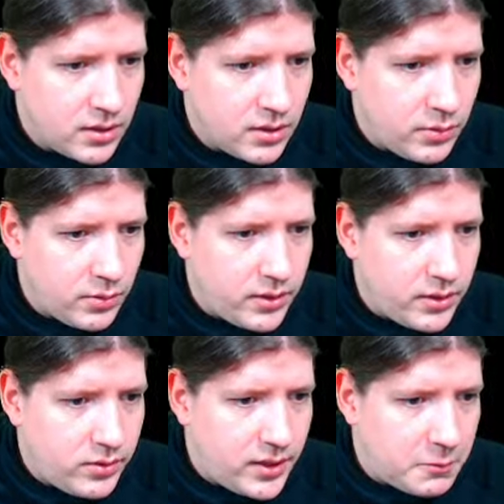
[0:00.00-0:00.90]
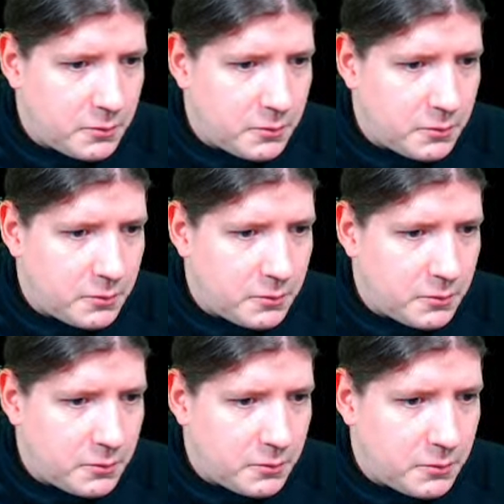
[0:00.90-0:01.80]
we have seen
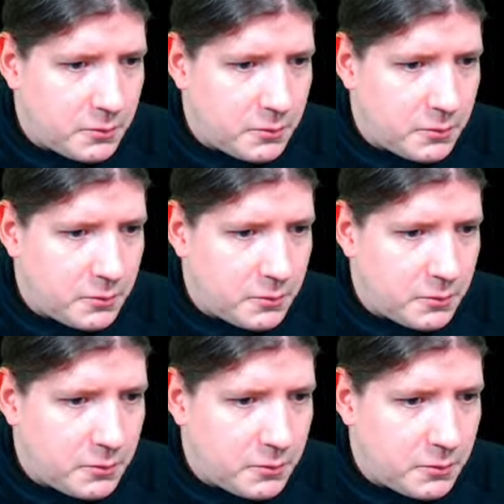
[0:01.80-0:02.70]
in the past that